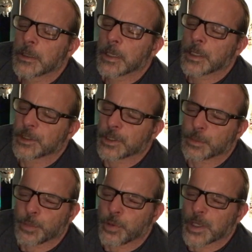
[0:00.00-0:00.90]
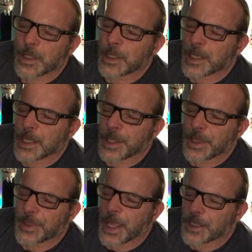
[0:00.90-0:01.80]
and just breathing in
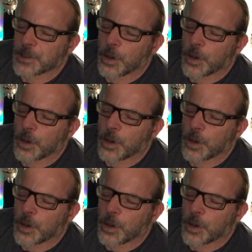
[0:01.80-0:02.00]
that that's